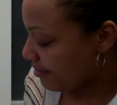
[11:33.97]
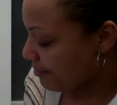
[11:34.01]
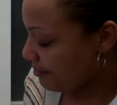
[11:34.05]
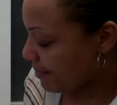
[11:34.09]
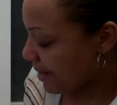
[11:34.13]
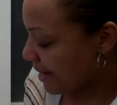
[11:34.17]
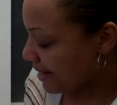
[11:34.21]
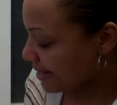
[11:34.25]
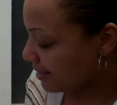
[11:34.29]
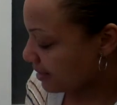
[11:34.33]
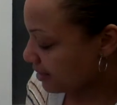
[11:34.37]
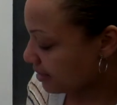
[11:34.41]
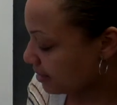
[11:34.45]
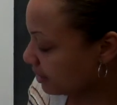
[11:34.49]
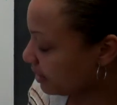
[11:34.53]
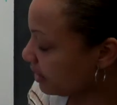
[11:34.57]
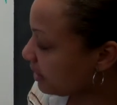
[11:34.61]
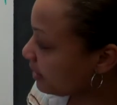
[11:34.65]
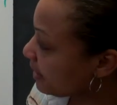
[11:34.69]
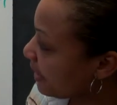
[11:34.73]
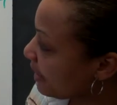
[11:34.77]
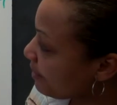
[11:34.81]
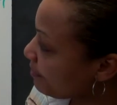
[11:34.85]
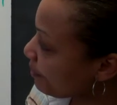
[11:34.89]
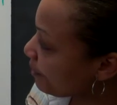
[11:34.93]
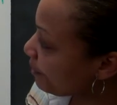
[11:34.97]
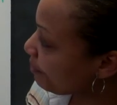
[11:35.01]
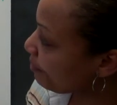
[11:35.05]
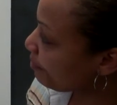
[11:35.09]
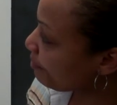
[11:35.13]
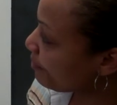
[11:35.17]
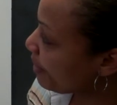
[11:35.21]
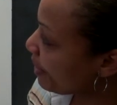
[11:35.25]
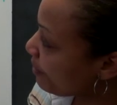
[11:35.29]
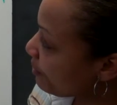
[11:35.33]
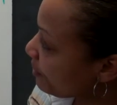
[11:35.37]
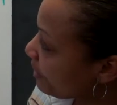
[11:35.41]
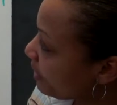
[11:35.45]
basically they
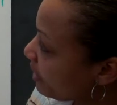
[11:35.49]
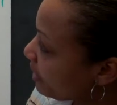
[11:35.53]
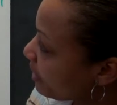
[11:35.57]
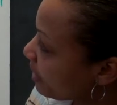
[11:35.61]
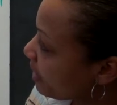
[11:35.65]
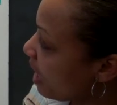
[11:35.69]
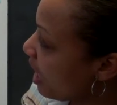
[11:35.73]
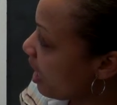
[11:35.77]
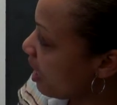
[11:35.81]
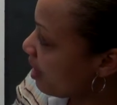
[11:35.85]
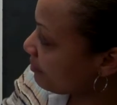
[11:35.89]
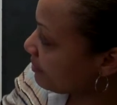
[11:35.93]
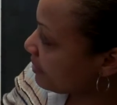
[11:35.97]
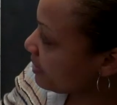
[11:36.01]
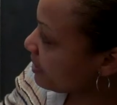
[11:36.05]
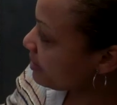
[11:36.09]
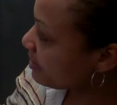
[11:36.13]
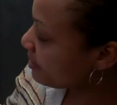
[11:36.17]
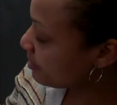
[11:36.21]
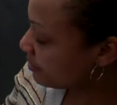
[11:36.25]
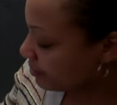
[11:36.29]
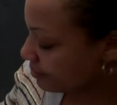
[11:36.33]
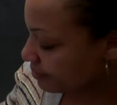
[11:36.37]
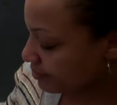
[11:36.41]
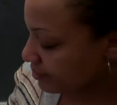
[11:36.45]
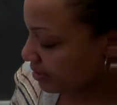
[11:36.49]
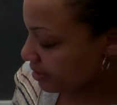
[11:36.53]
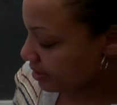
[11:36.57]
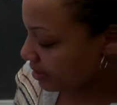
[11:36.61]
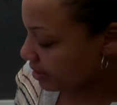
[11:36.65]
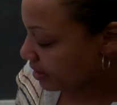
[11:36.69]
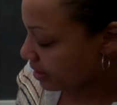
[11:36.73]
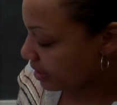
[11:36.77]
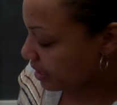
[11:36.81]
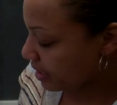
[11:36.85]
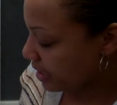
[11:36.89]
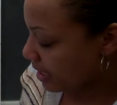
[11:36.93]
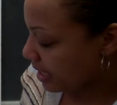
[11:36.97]
promoted communism,
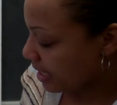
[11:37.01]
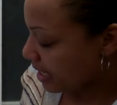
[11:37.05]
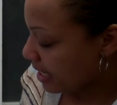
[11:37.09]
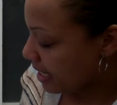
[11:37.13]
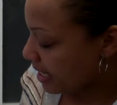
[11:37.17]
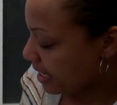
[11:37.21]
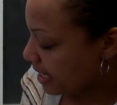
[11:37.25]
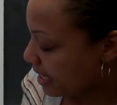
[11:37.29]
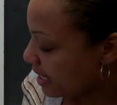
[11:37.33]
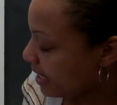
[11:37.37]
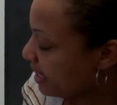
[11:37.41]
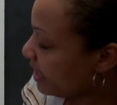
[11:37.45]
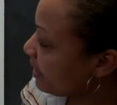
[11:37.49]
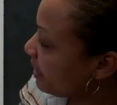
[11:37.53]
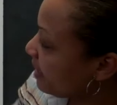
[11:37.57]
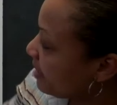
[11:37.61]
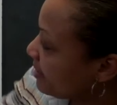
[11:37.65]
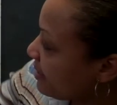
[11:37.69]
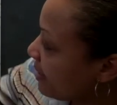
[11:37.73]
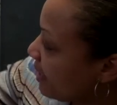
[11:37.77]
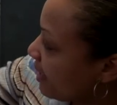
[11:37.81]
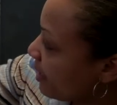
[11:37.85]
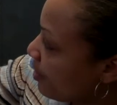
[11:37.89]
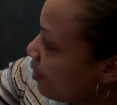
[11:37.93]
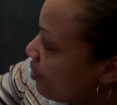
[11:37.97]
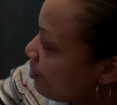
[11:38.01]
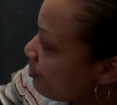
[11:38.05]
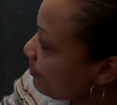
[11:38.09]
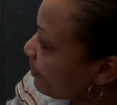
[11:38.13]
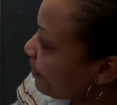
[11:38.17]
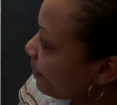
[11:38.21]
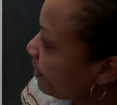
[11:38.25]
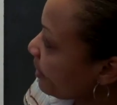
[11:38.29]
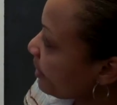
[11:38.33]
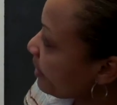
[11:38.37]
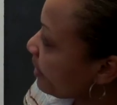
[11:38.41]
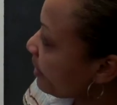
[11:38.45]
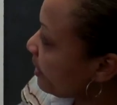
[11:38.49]
and I say go
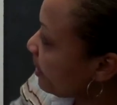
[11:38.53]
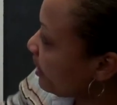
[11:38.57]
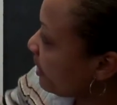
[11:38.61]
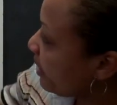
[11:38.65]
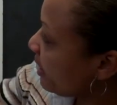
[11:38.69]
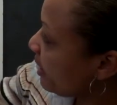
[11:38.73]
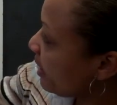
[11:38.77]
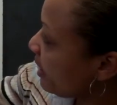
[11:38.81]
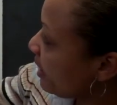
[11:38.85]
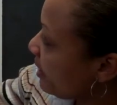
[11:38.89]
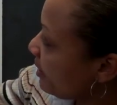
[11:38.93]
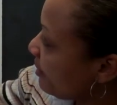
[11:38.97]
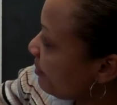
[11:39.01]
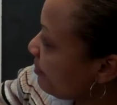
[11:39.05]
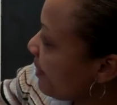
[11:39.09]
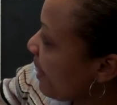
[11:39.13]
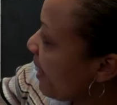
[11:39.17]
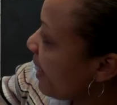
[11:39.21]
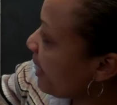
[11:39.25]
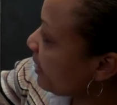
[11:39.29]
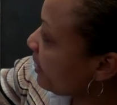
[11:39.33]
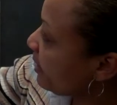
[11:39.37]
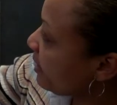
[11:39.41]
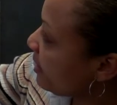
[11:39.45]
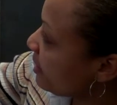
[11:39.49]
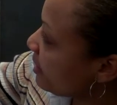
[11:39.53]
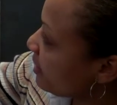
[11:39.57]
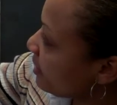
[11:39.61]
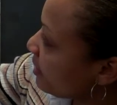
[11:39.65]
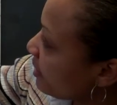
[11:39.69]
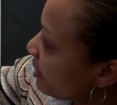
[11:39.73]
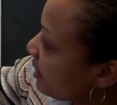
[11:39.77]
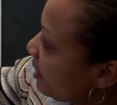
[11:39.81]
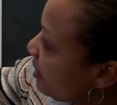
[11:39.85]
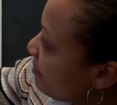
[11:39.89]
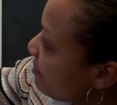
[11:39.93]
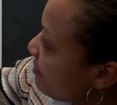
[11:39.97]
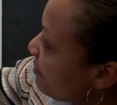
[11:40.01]
over in the packet, and
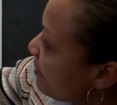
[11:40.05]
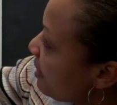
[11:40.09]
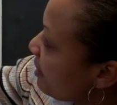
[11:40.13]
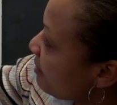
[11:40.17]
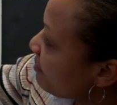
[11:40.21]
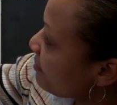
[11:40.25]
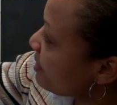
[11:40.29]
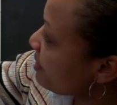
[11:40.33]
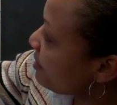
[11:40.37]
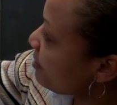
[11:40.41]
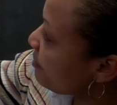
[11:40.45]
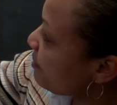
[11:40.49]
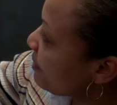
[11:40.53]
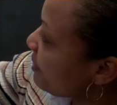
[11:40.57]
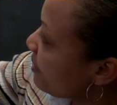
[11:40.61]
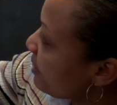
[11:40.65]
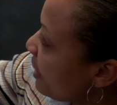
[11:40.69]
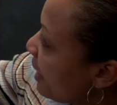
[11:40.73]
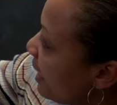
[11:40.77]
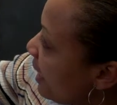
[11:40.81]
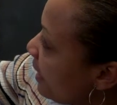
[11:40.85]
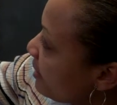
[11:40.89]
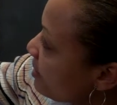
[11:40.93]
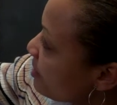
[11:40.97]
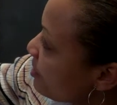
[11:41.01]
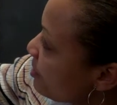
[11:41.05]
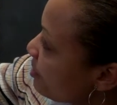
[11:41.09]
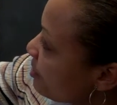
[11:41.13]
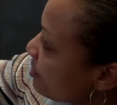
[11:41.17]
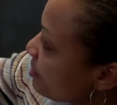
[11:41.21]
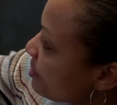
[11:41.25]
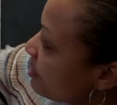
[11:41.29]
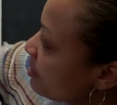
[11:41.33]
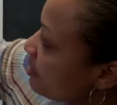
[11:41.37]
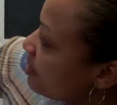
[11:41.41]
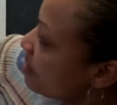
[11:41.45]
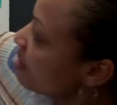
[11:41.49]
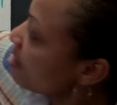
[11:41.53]
keep in mind I'm still putting the
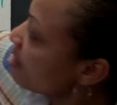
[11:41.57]
answers